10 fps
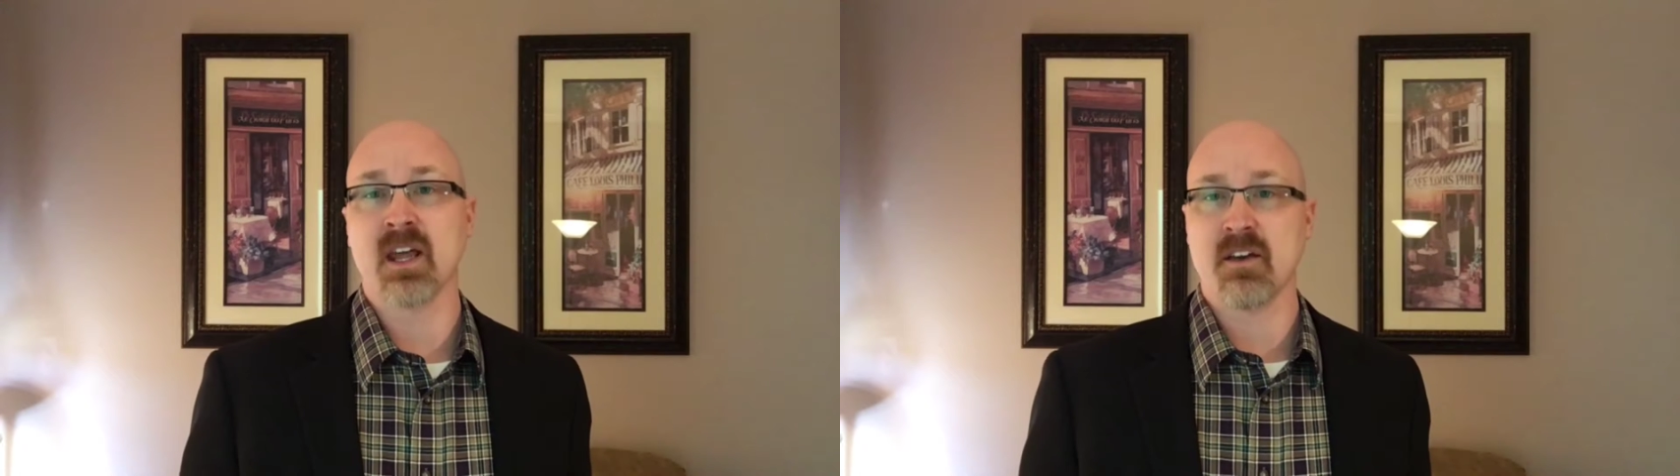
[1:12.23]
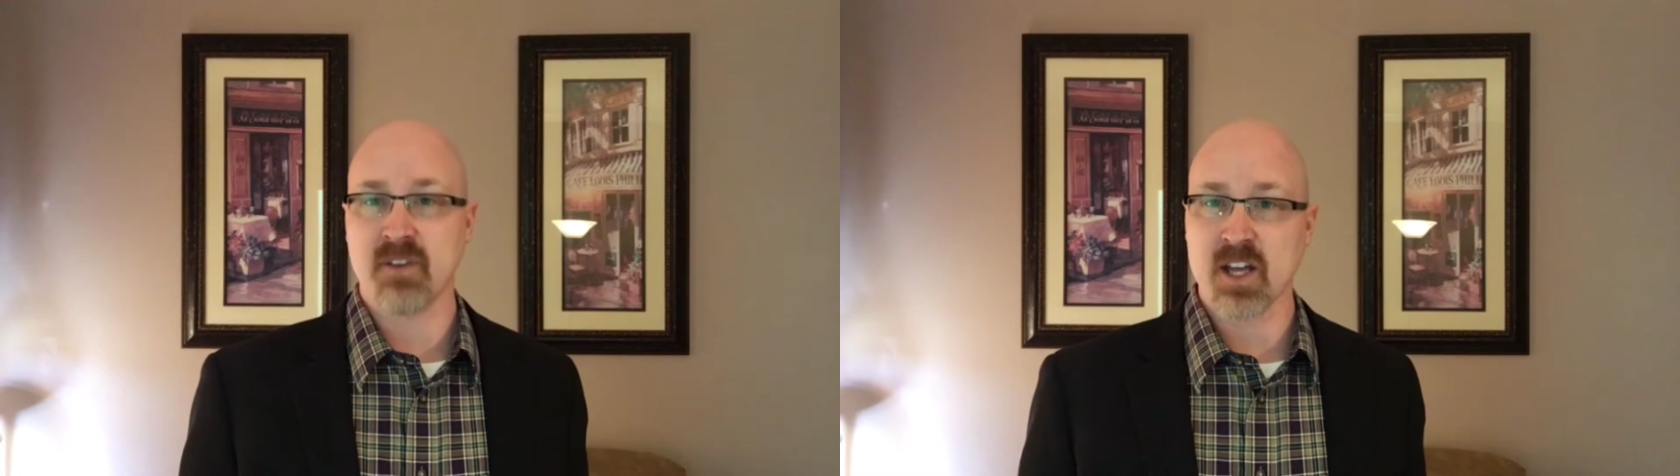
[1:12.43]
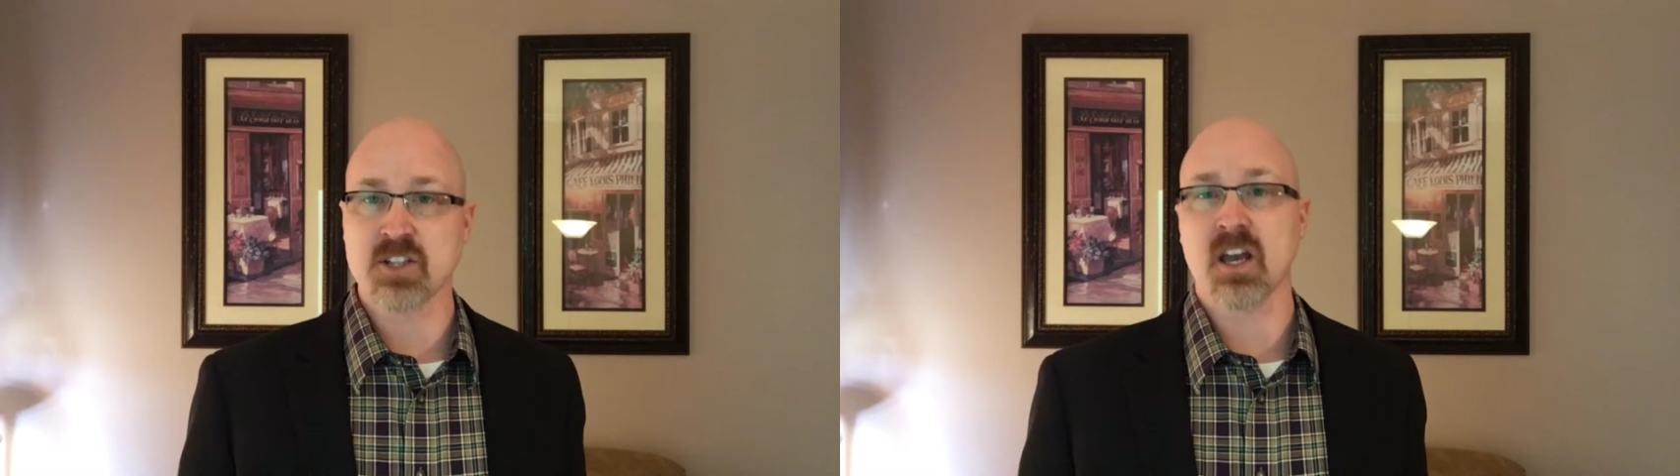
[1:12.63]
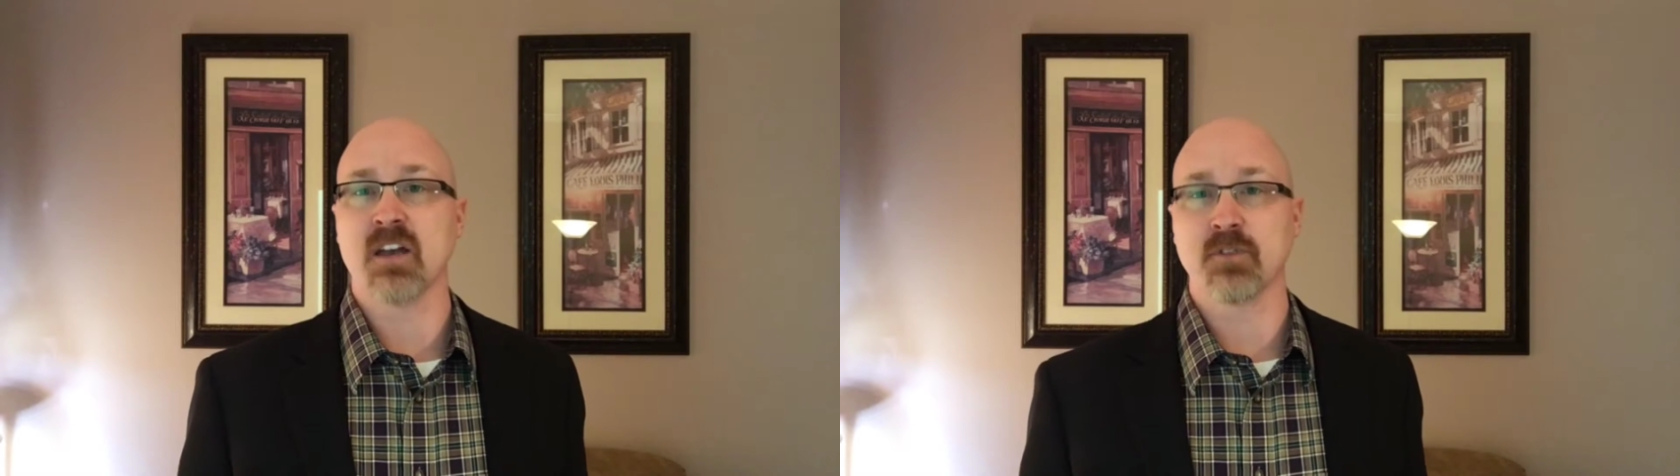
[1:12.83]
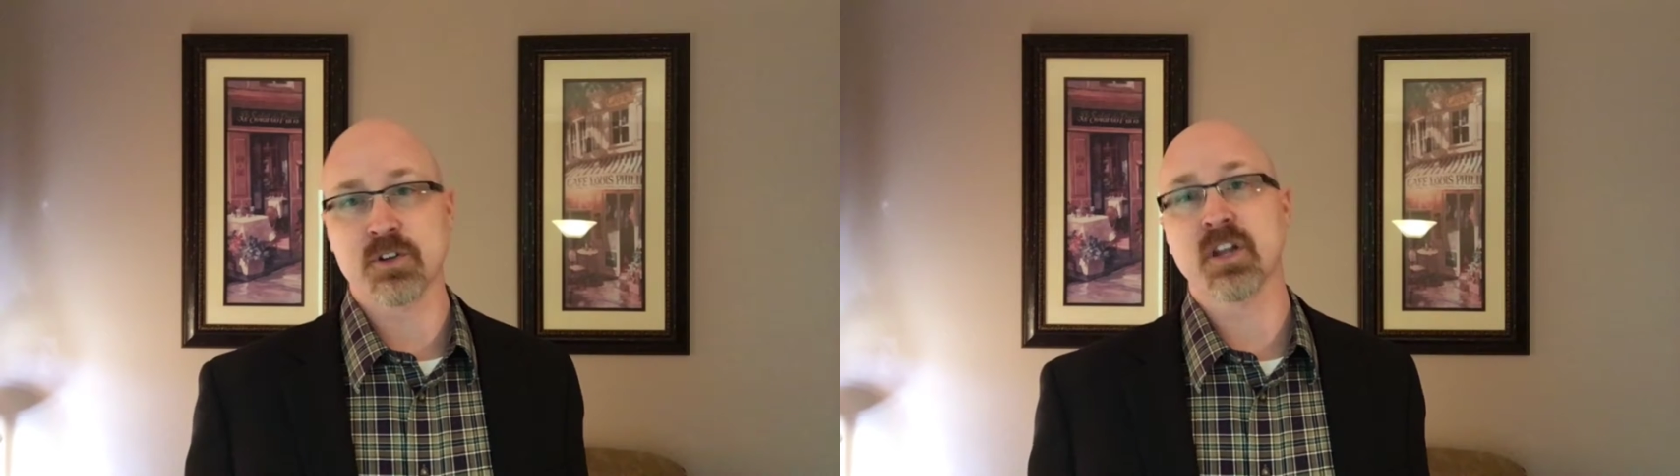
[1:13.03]

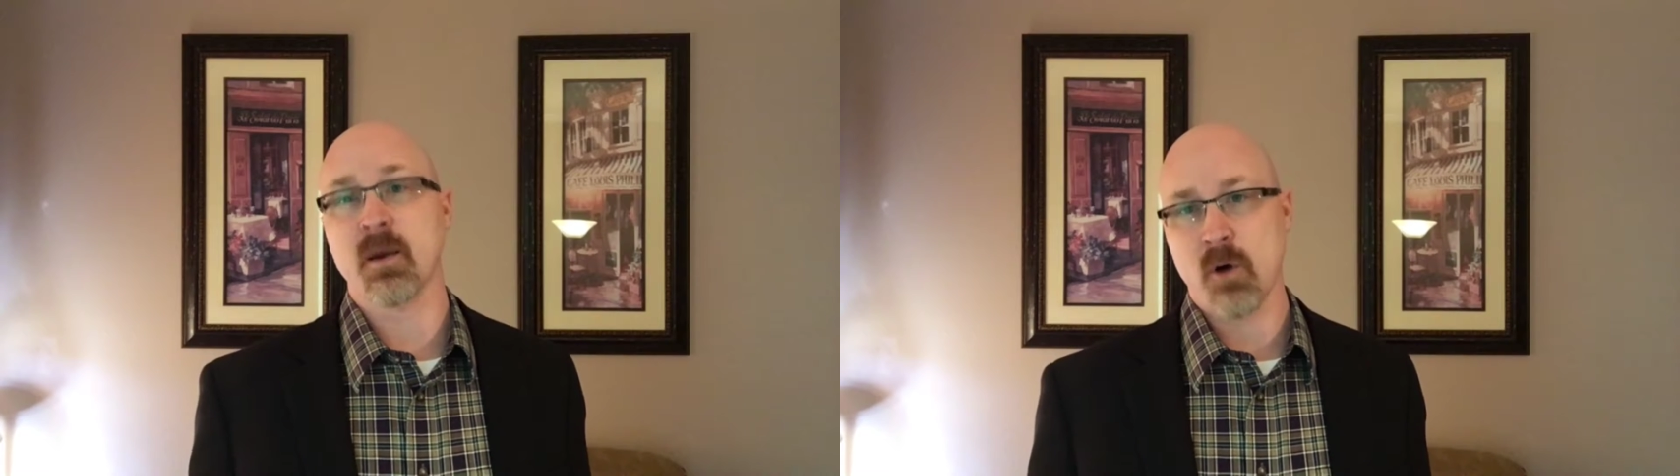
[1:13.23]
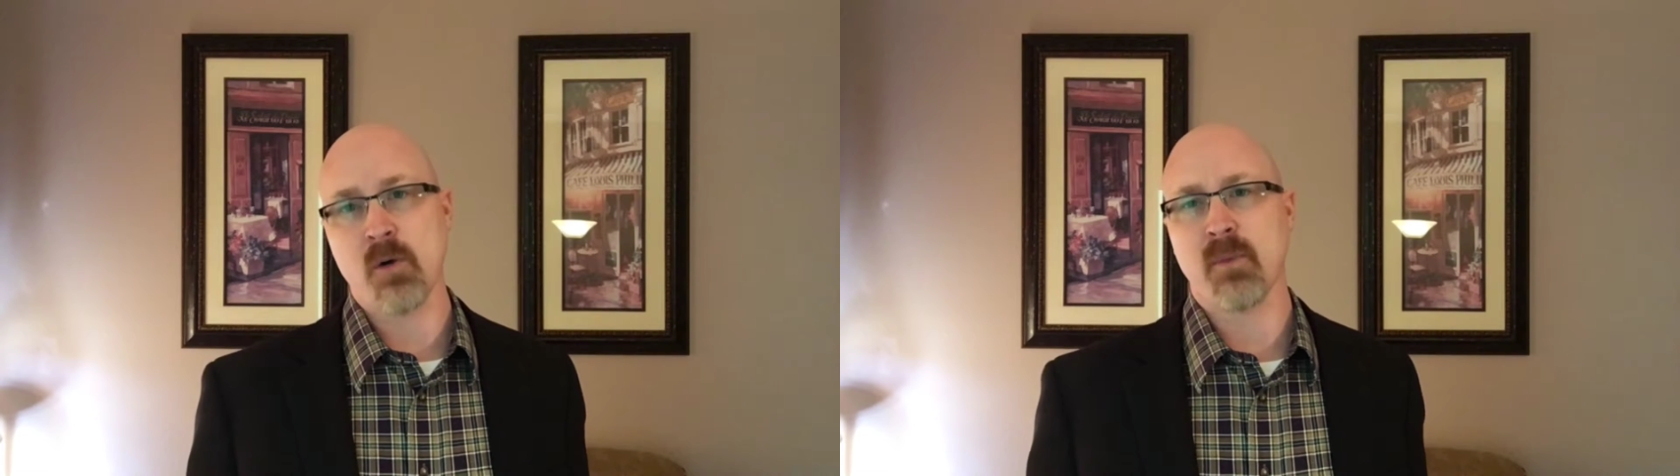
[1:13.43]
FHA, first time home